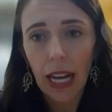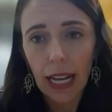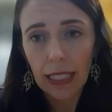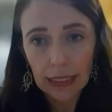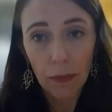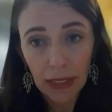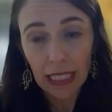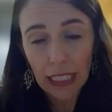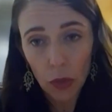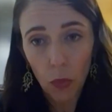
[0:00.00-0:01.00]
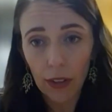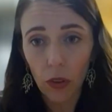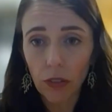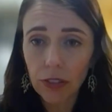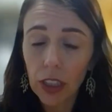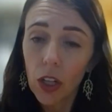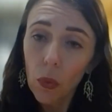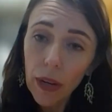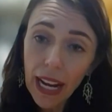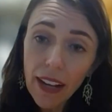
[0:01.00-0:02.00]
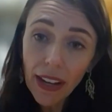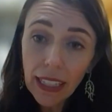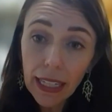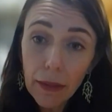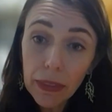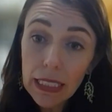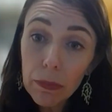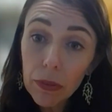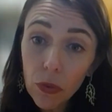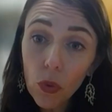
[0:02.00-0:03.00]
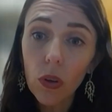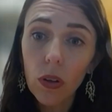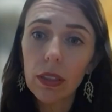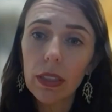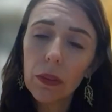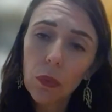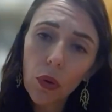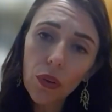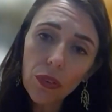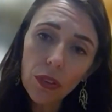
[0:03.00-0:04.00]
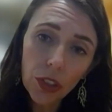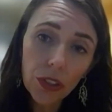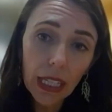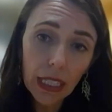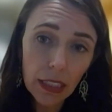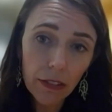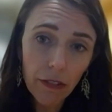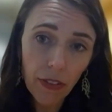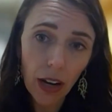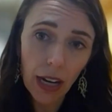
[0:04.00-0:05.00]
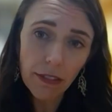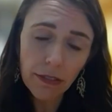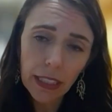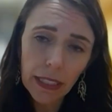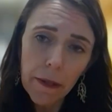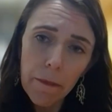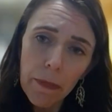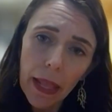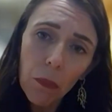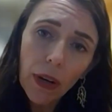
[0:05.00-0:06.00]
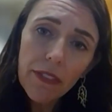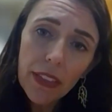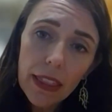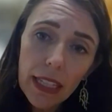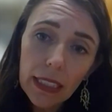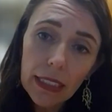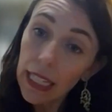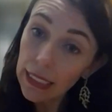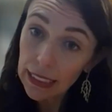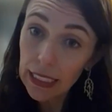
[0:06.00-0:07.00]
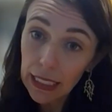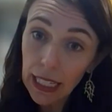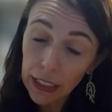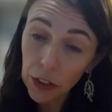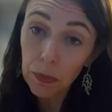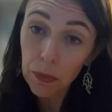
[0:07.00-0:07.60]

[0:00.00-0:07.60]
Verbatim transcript: something that's a one-off. We have had an amnesty before. It was in 2005, and one of the things under the under the